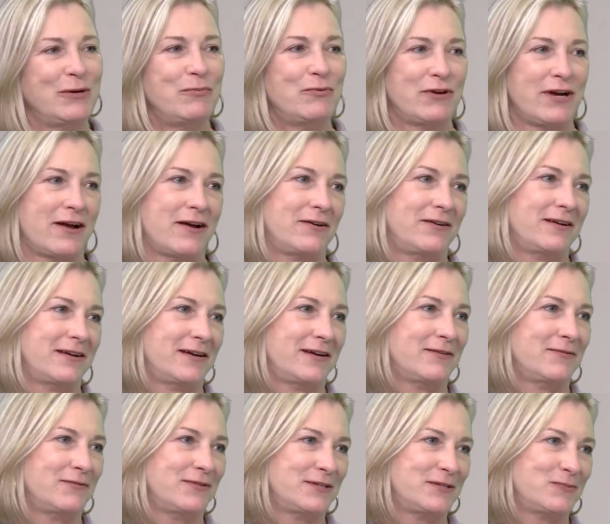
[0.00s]
proud
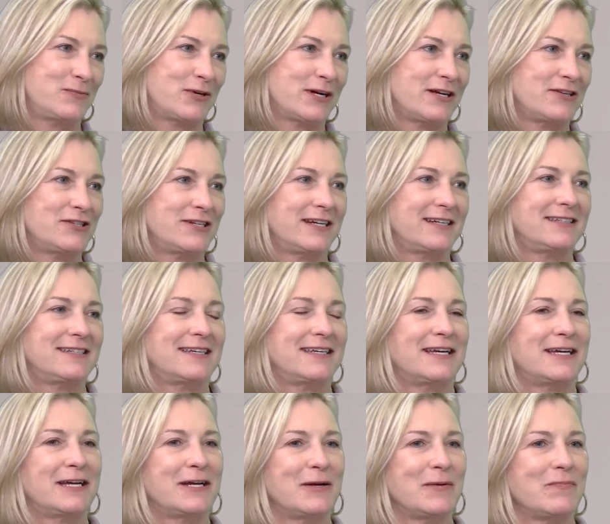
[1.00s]
of this project.
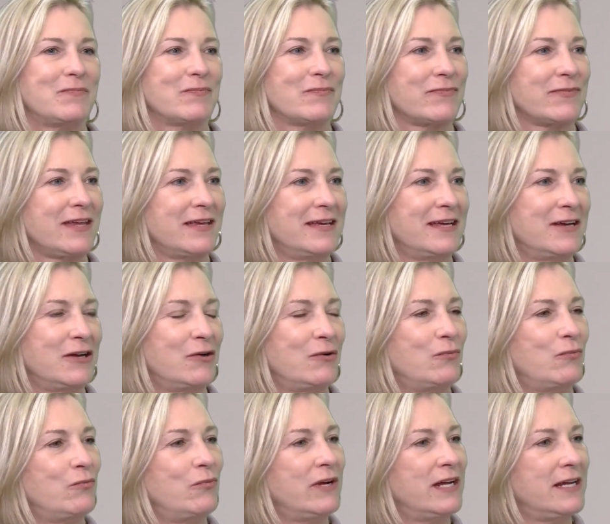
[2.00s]

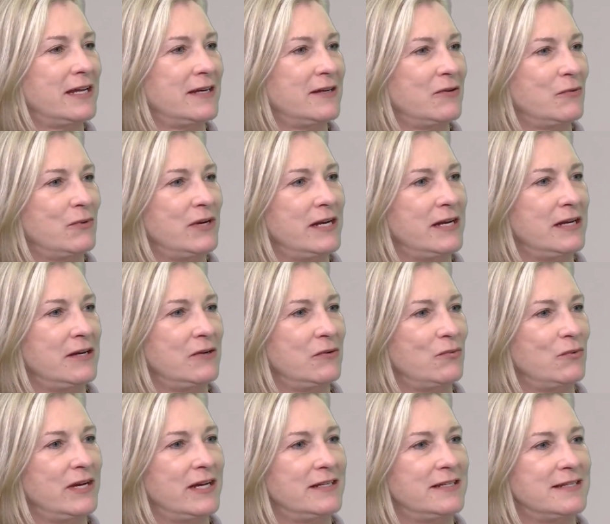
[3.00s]
when
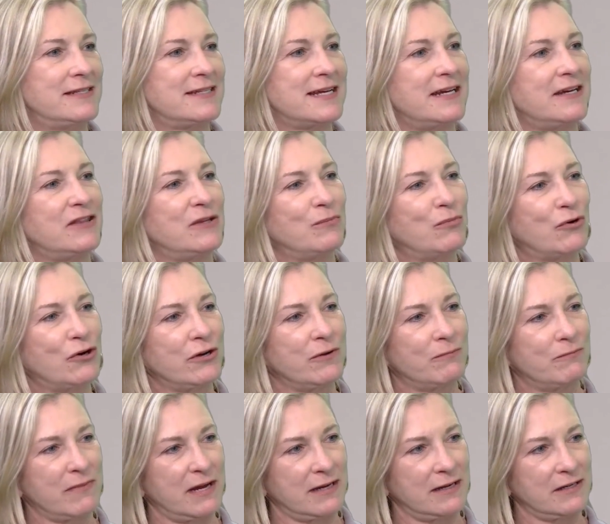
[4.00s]
we had decided, the
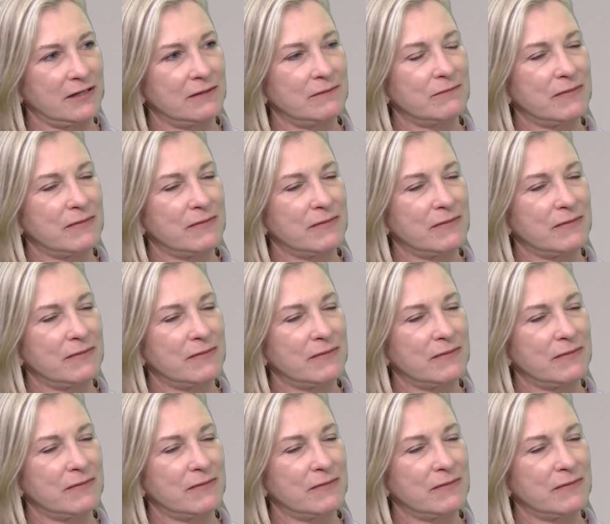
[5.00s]
board, my